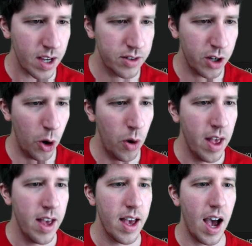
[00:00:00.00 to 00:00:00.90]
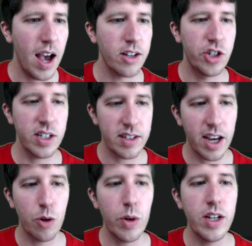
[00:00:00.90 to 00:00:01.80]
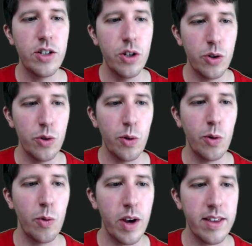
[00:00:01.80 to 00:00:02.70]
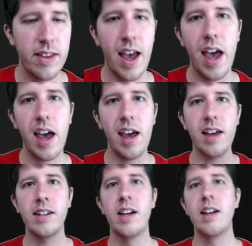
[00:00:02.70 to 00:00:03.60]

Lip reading: So just like we do with a